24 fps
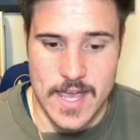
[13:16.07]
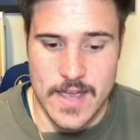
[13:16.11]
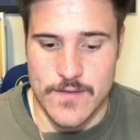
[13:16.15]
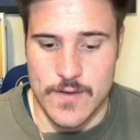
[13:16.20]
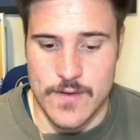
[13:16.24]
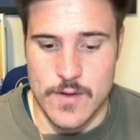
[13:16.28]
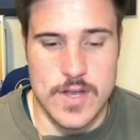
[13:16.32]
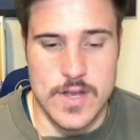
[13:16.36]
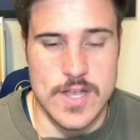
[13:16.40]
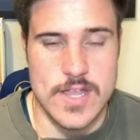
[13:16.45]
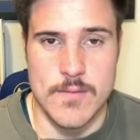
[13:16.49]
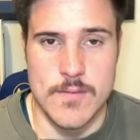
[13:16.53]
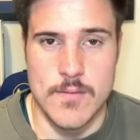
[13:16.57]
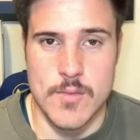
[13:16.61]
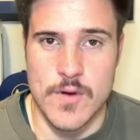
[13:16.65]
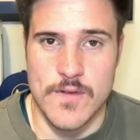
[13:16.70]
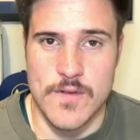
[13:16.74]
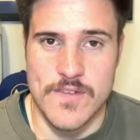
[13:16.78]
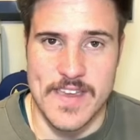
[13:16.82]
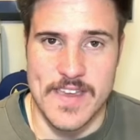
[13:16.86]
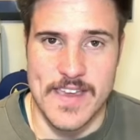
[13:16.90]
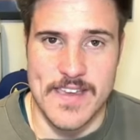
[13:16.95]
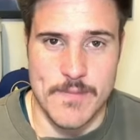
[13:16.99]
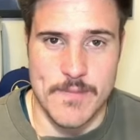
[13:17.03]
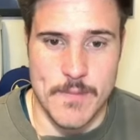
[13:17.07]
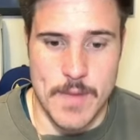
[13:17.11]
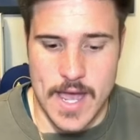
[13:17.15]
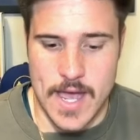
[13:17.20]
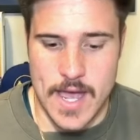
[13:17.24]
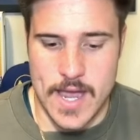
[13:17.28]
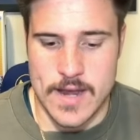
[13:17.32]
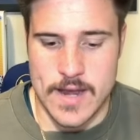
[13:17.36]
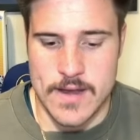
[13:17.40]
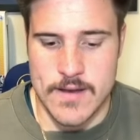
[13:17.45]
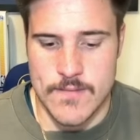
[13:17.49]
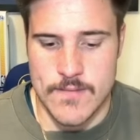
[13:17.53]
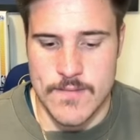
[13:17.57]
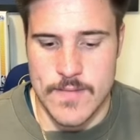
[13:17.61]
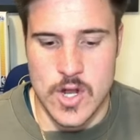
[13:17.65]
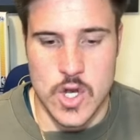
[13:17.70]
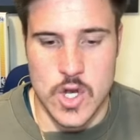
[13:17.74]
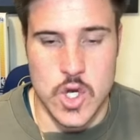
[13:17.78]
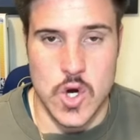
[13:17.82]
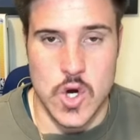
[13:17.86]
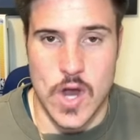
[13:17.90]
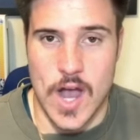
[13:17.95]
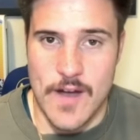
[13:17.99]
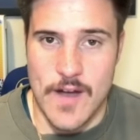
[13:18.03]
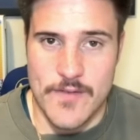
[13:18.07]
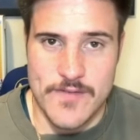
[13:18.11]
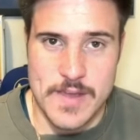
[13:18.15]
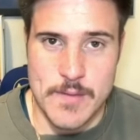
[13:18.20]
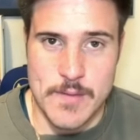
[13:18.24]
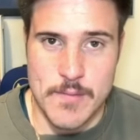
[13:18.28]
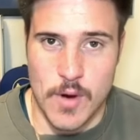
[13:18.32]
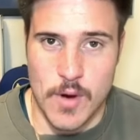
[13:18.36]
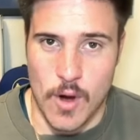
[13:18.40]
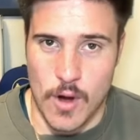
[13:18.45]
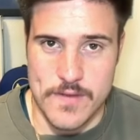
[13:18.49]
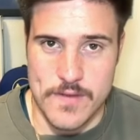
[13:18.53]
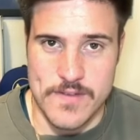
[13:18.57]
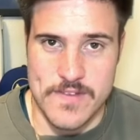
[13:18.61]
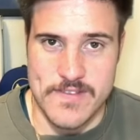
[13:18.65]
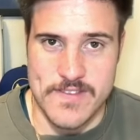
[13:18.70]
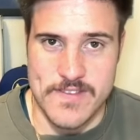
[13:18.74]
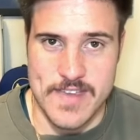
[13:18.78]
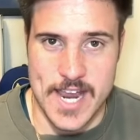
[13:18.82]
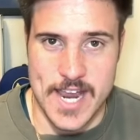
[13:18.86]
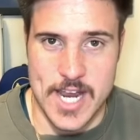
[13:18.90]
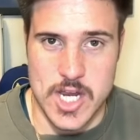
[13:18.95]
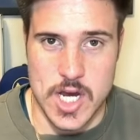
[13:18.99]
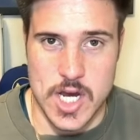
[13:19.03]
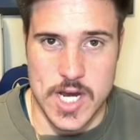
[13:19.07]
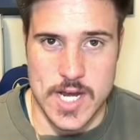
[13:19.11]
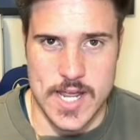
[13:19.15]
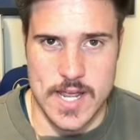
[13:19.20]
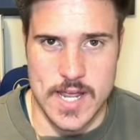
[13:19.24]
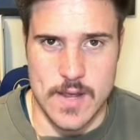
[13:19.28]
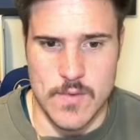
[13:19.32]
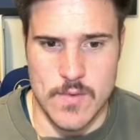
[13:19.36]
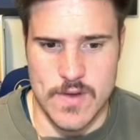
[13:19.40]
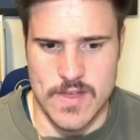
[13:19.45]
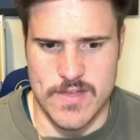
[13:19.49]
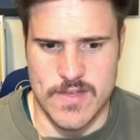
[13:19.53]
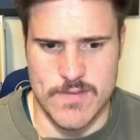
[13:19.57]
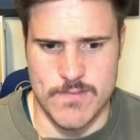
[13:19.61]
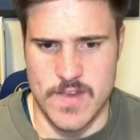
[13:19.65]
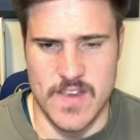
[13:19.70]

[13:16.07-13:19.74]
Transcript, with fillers: if you look at the moves he's made, drafting Pods and TJD with,